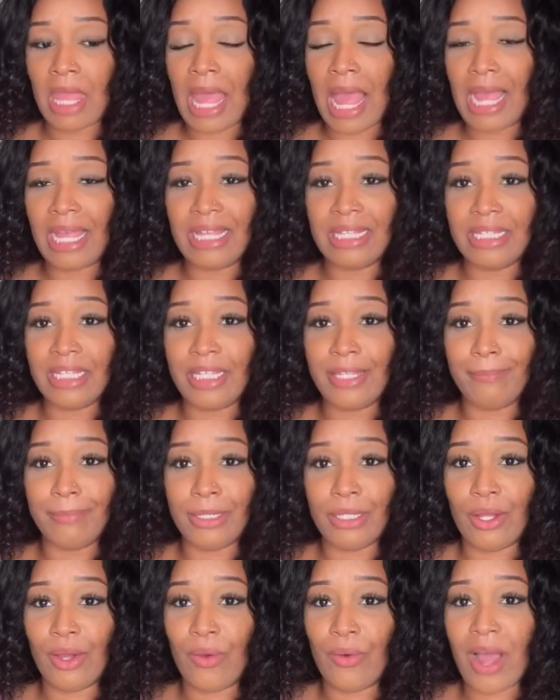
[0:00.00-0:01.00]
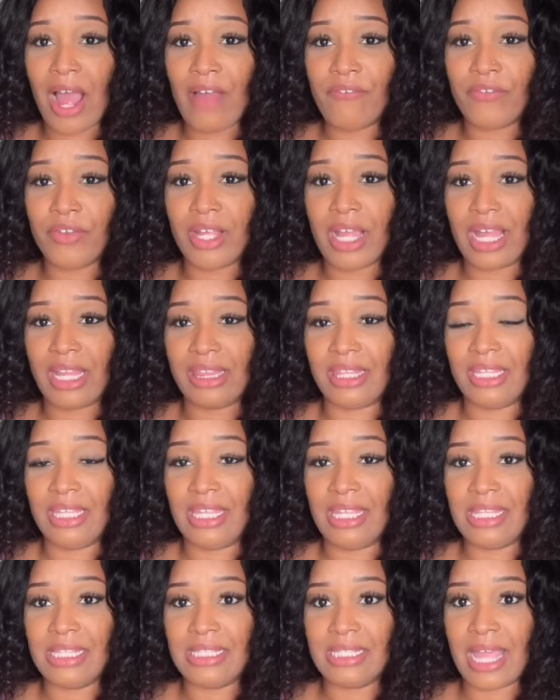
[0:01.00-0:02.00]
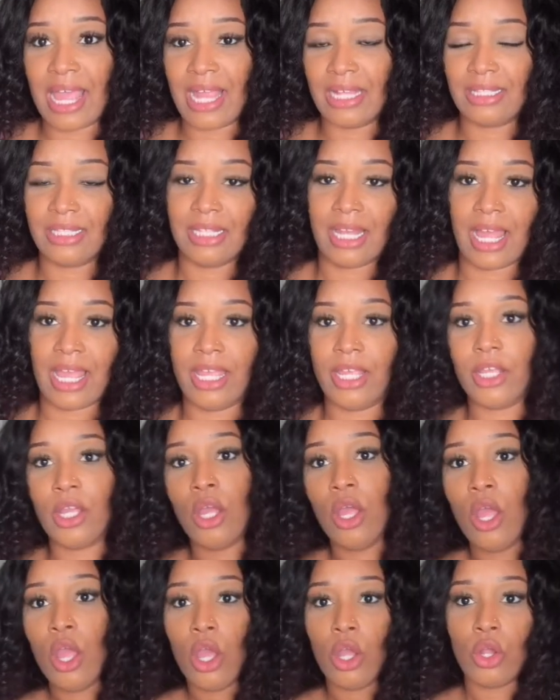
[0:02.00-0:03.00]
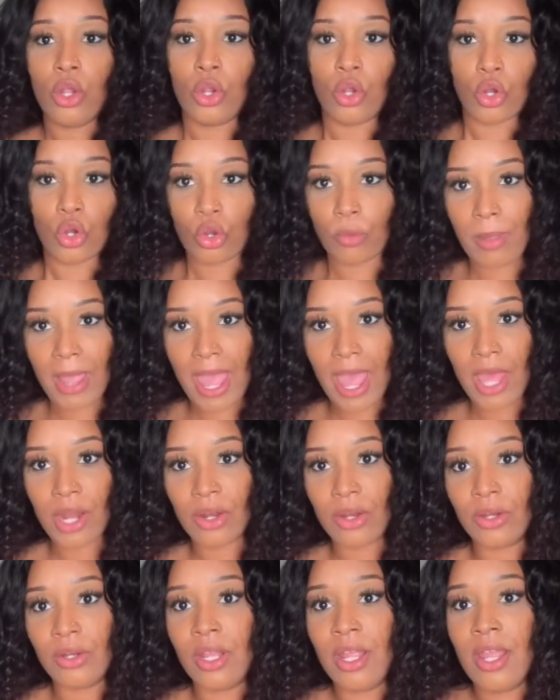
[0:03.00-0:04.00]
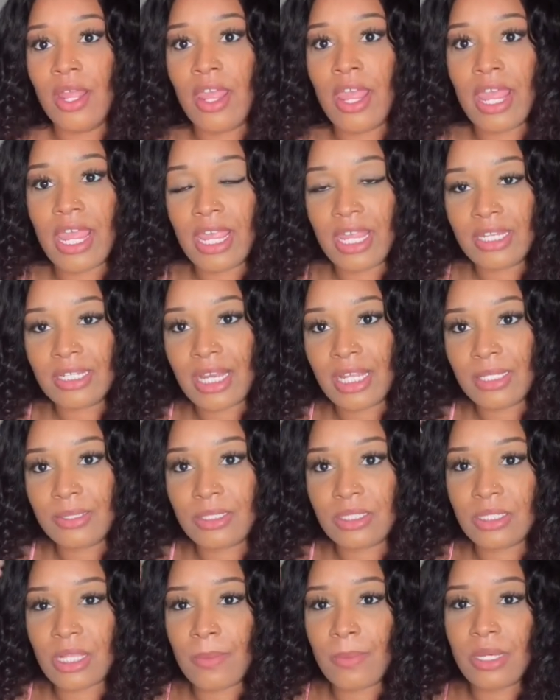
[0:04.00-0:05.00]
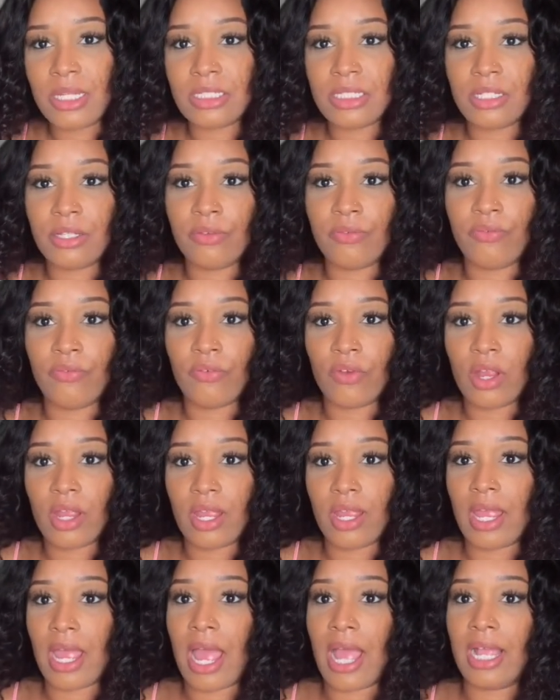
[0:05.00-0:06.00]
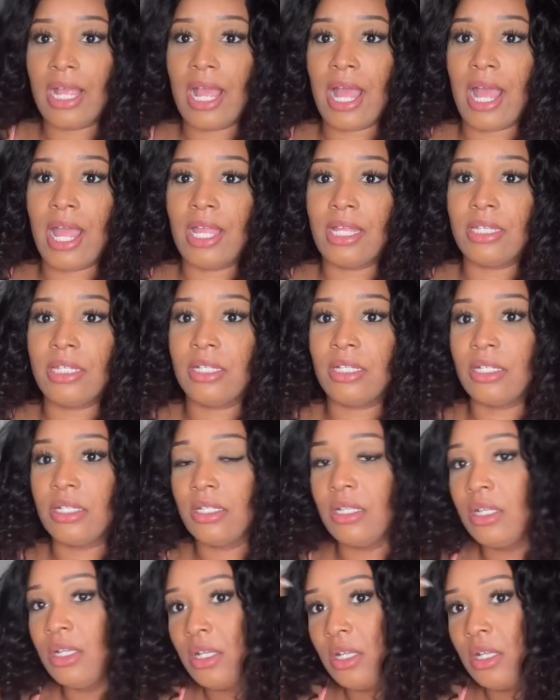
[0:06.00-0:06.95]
I can link it below. I forgot the exact like curl pattern, and like some of this in the front, I kind of